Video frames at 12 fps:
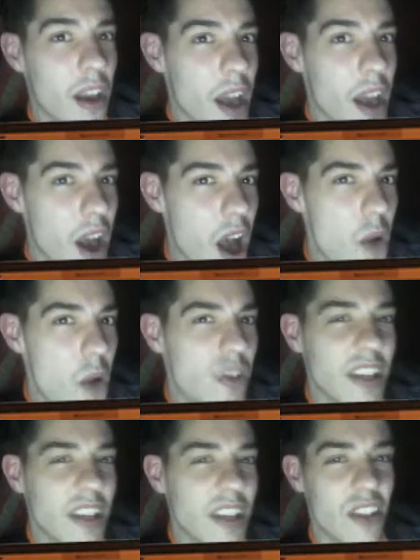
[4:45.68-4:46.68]
I was
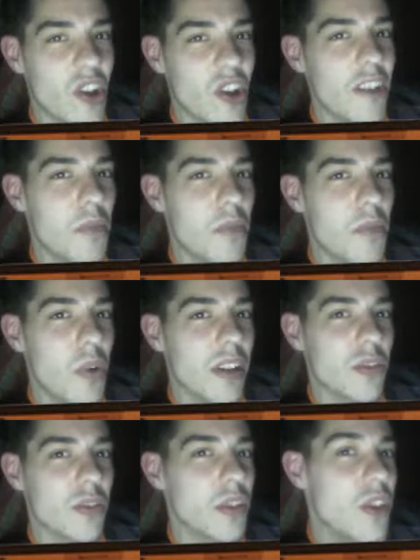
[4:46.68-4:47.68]
at knife point to a
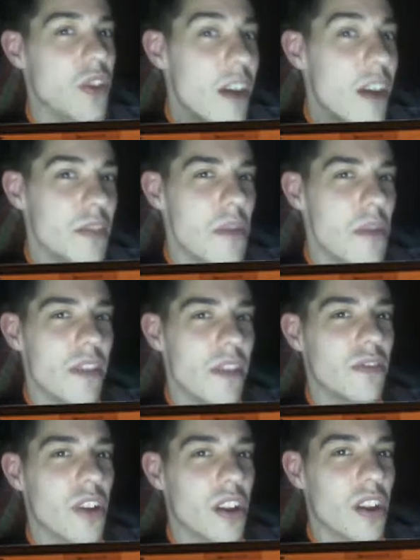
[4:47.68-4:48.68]
knife to my
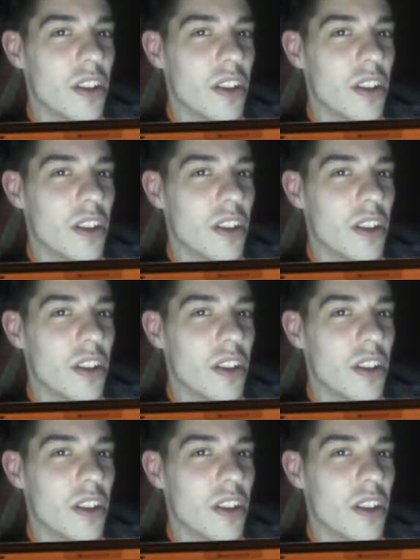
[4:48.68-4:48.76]
throat.